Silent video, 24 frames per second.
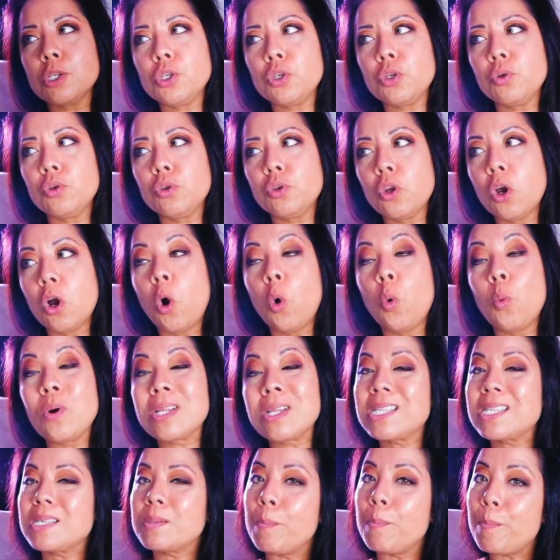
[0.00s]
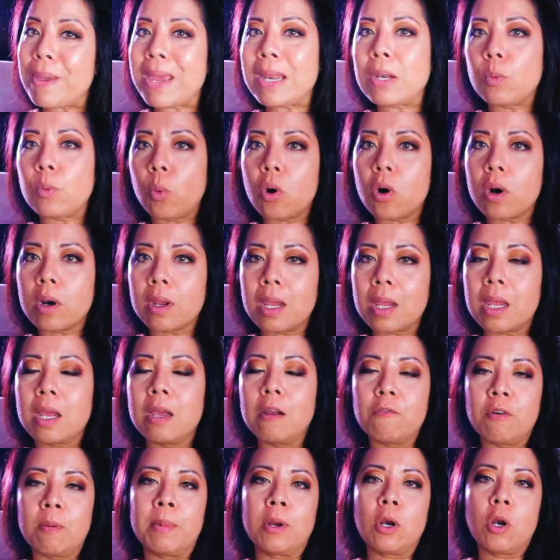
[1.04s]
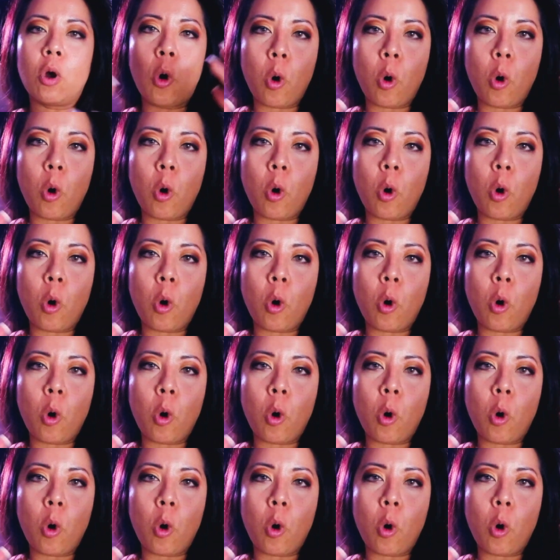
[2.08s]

you know what's been working from an